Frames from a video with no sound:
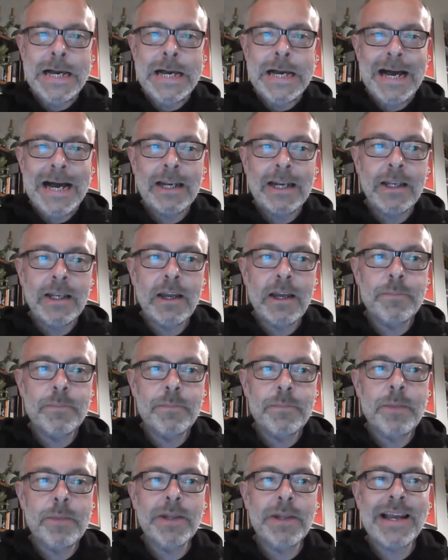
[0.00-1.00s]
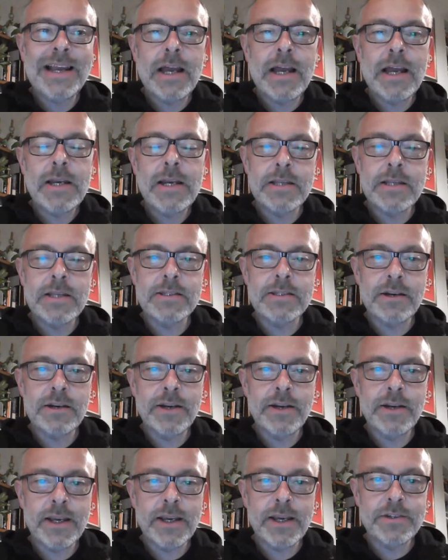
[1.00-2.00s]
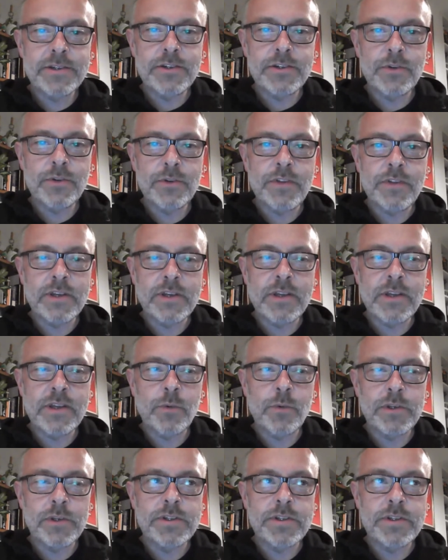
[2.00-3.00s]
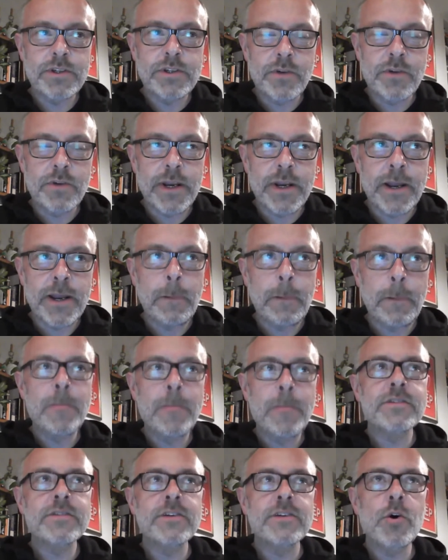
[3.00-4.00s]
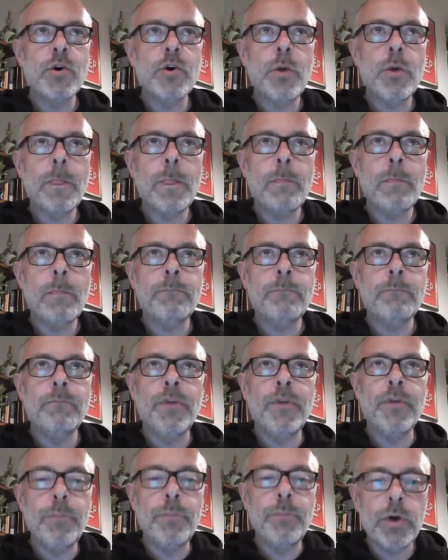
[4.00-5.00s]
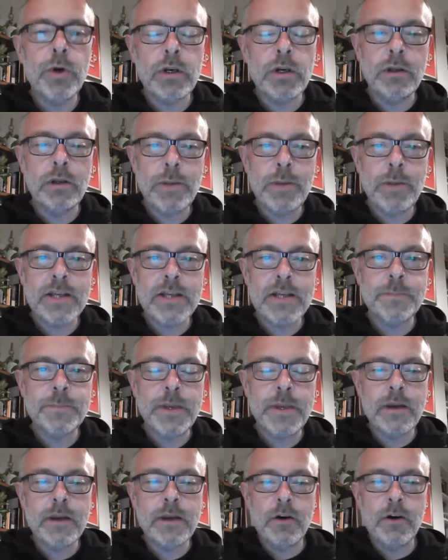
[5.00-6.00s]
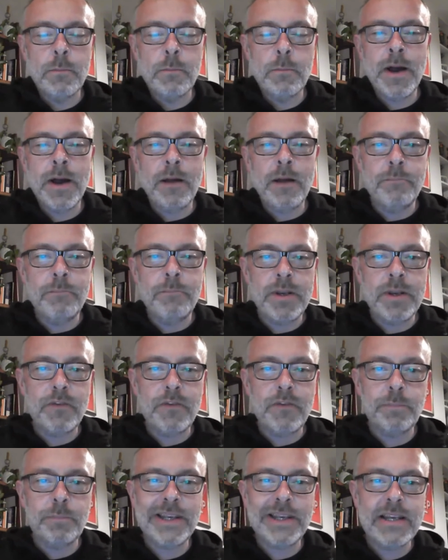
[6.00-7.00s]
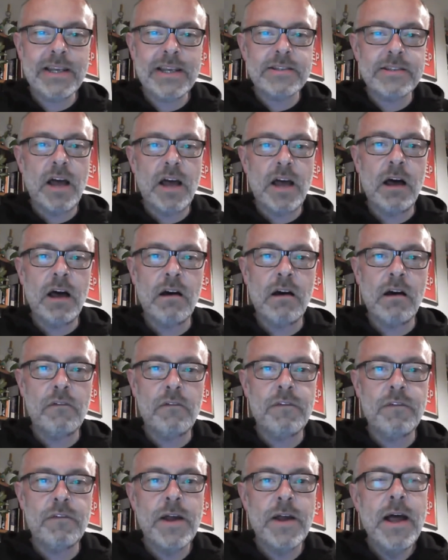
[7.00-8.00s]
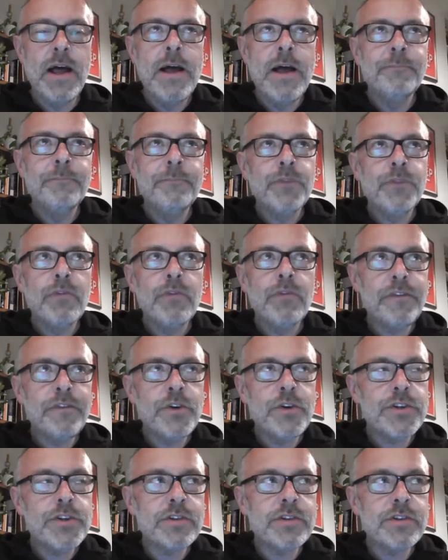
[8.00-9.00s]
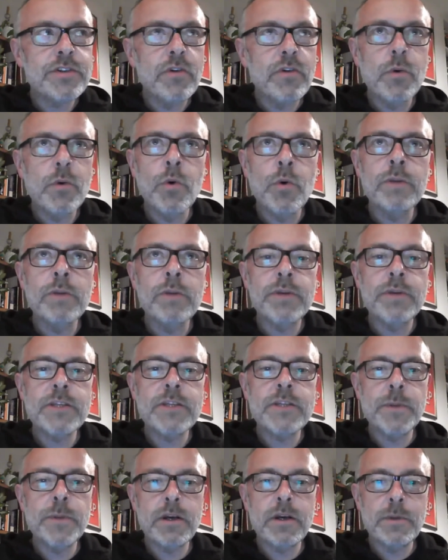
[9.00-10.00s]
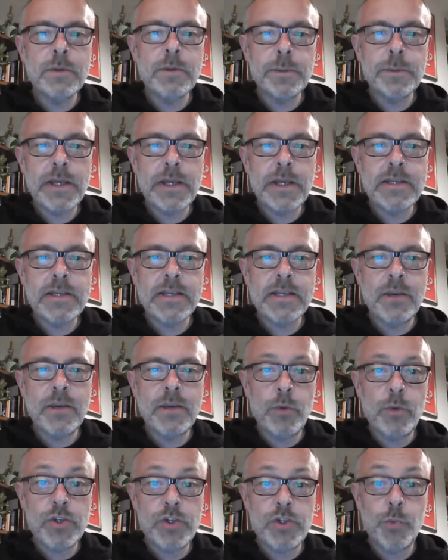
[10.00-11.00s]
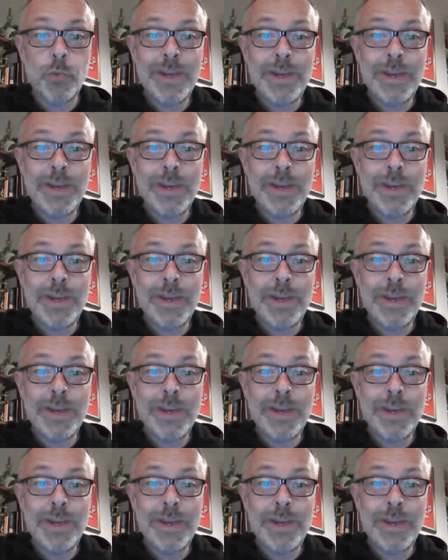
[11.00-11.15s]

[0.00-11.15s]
and a lot of people can't necessarily get to do the things they want to do right now. So the book club has become a bit of a place of, refuge is the wrong word, but it's become a place in which we